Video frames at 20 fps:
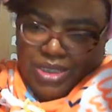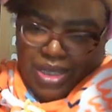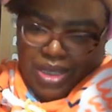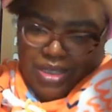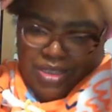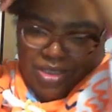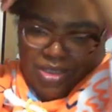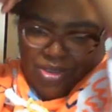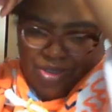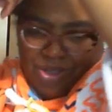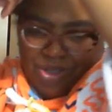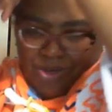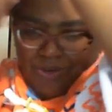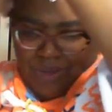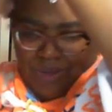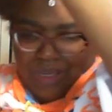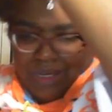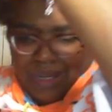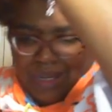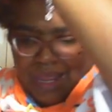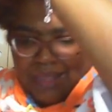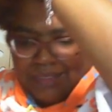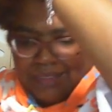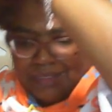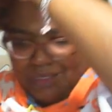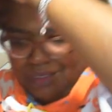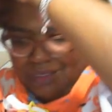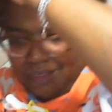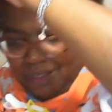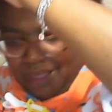And I
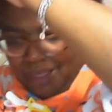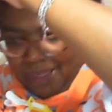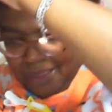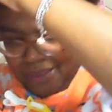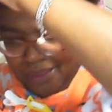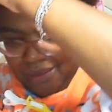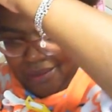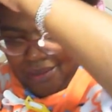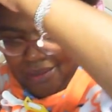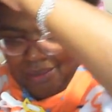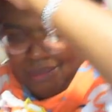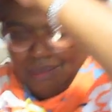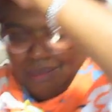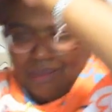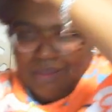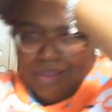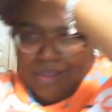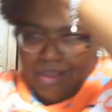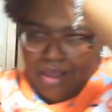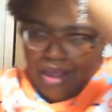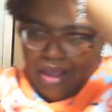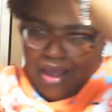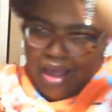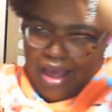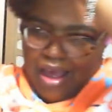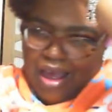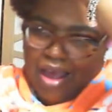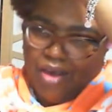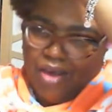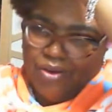didn't like
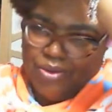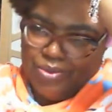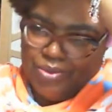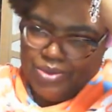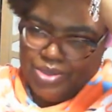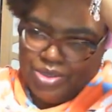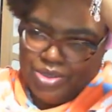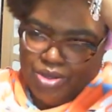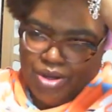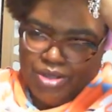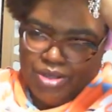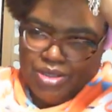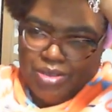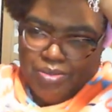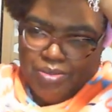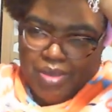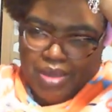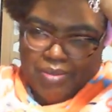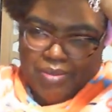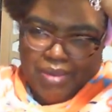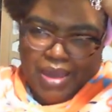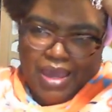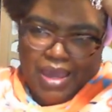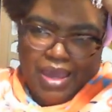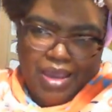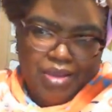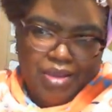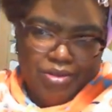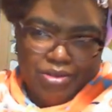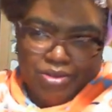how it was starting to make my
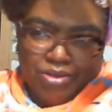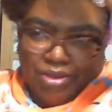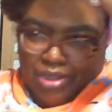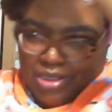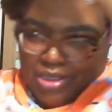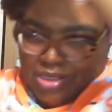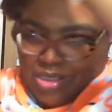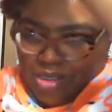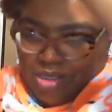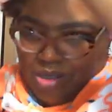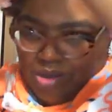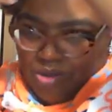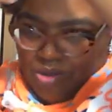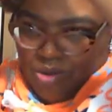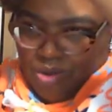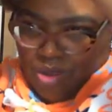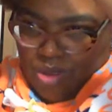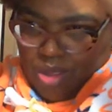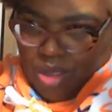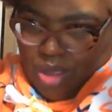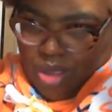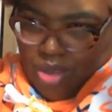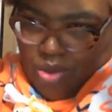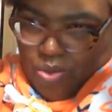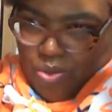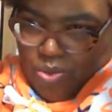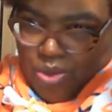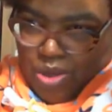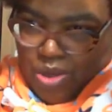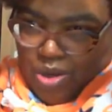hair look. And so
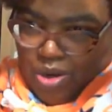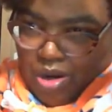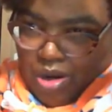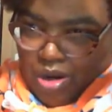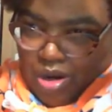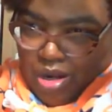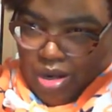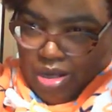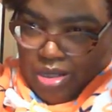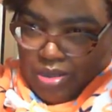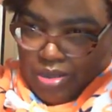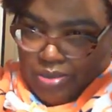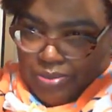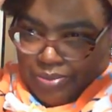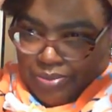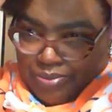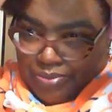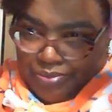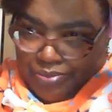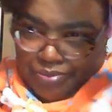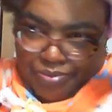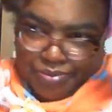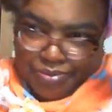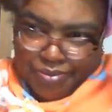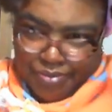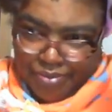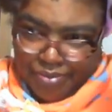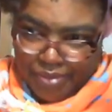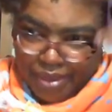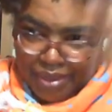we are,
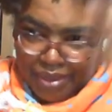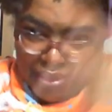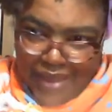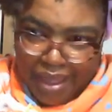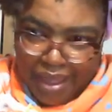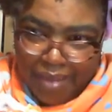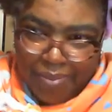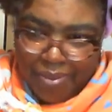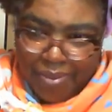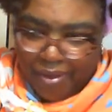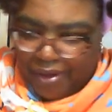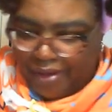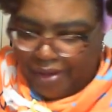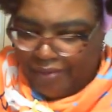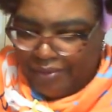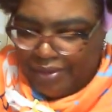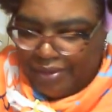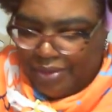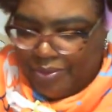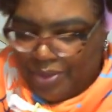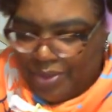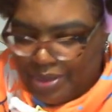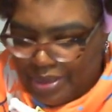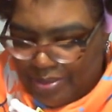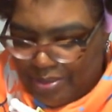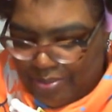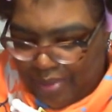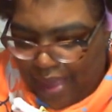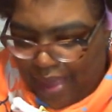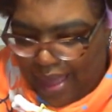that part of it
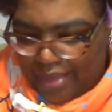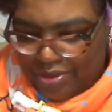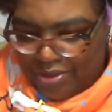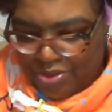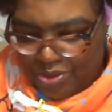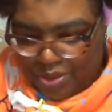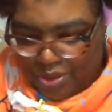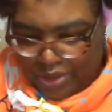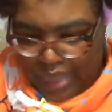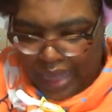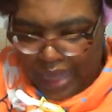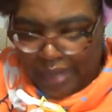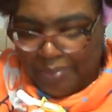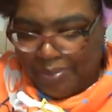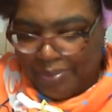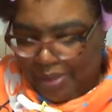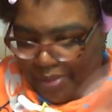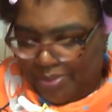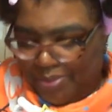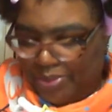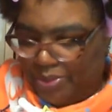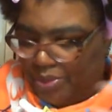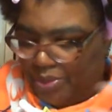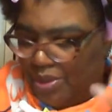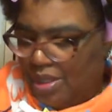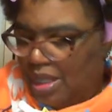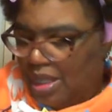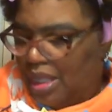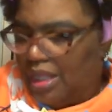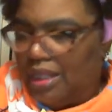wasn't bad. A lot of people,
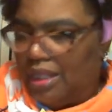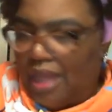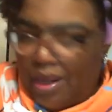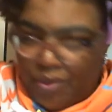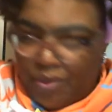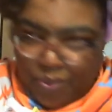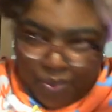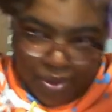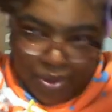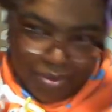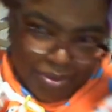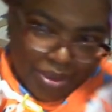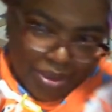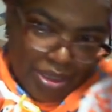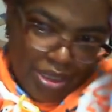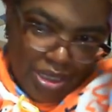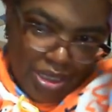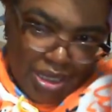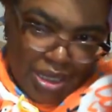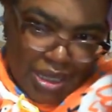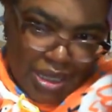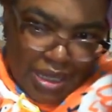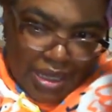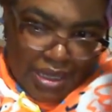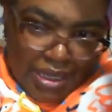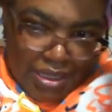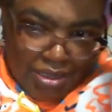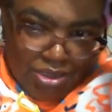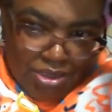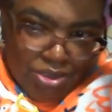a lot of women,
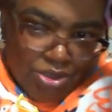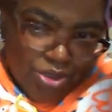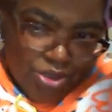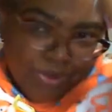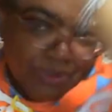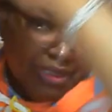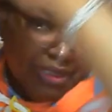it